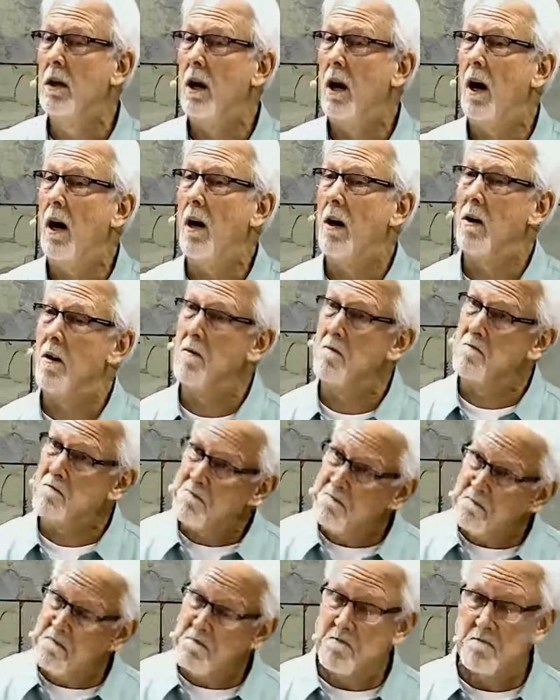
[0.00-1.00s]
um,
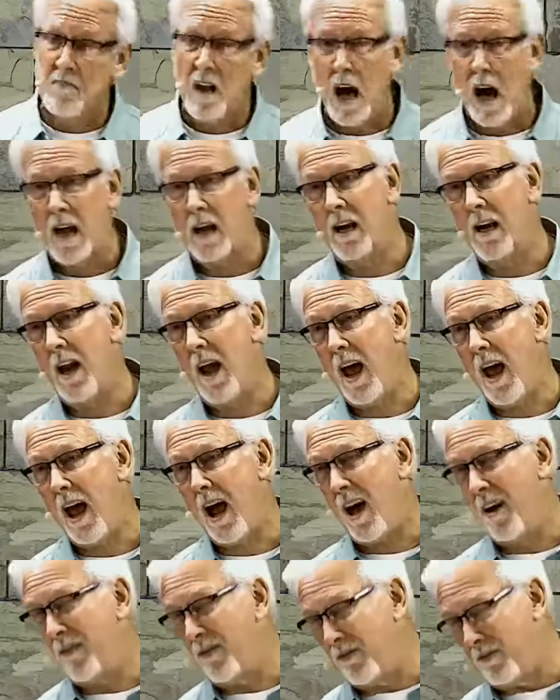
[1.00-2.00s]
nine and a
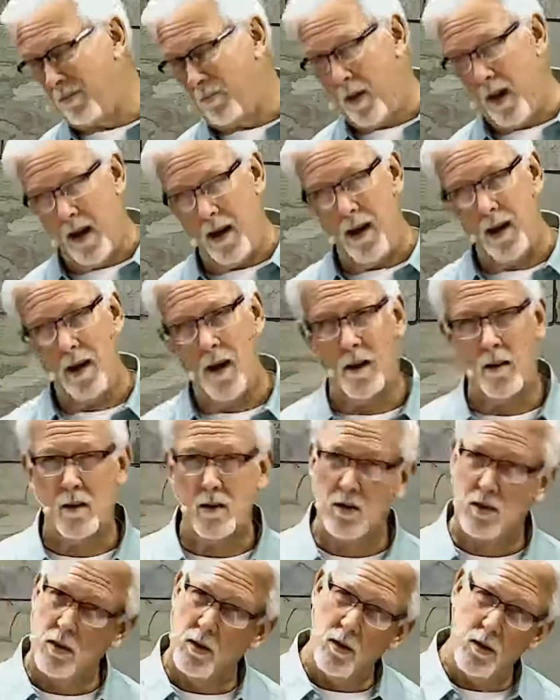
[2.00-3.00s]
half, depending on the
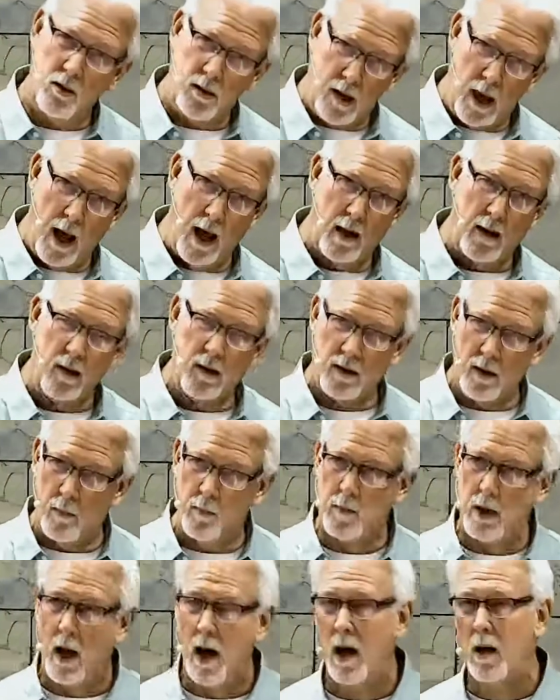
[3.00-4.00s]
shoes, 10
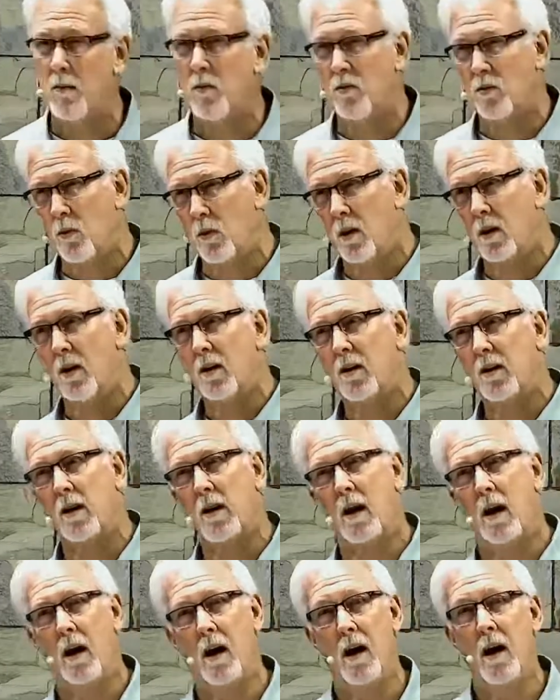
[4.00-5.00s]
sometimes work,
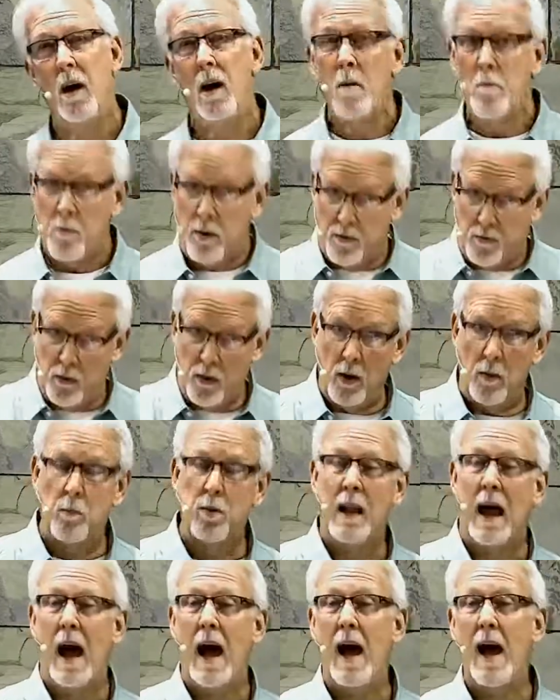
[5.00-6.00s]
uh, prefer
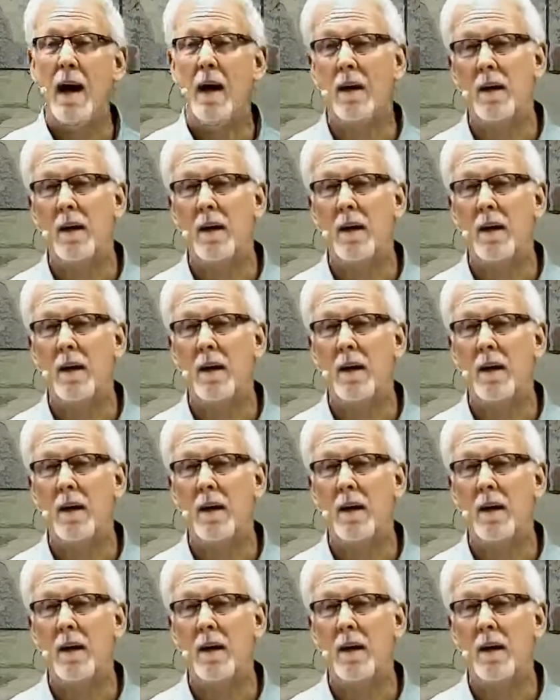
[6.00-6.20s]
black.